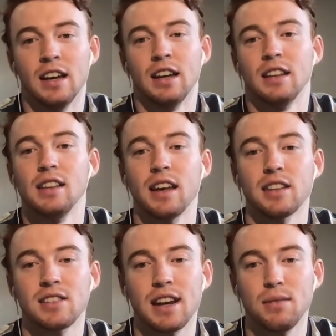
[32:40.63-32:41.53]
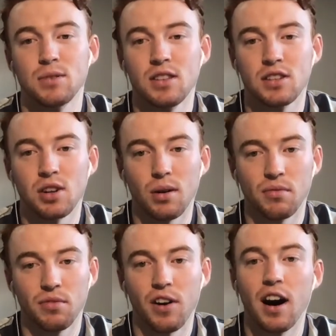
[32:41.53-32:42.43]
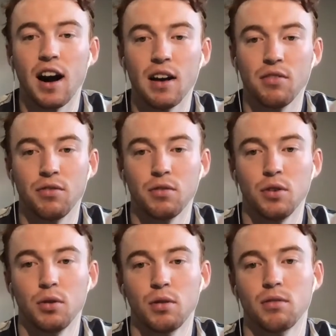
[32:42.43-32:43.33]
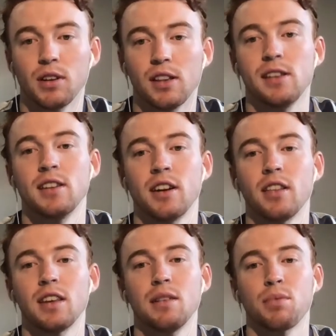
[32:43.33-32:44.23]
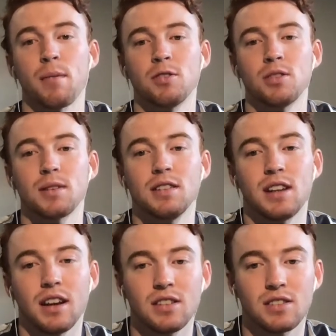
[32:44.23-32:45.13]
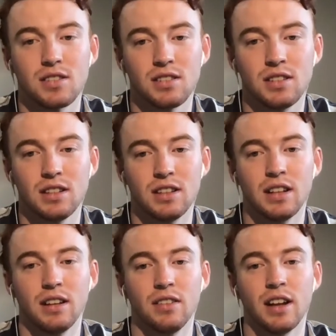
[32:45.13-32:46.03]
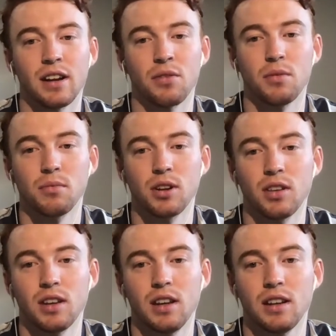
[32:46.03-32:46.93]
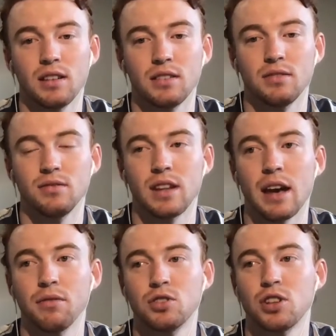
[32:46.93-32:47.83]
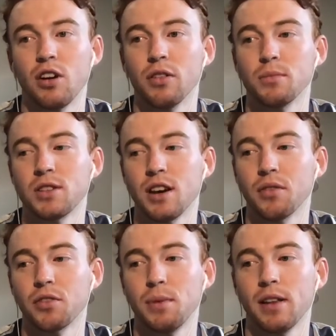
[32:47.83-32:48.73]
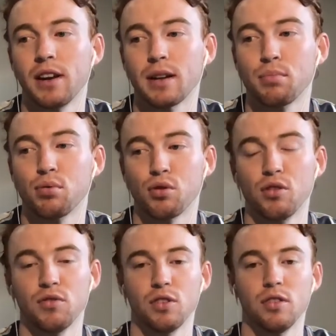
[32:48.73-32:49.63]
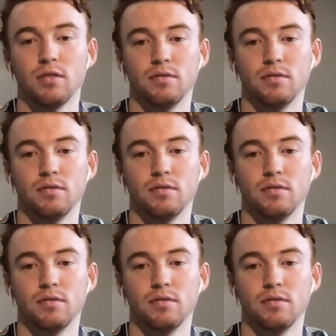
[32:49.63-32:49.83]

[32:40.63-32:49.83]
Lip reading: the other teams in the top 5 who are really the only premiership contenders, none of them really have shown themselves to be like proven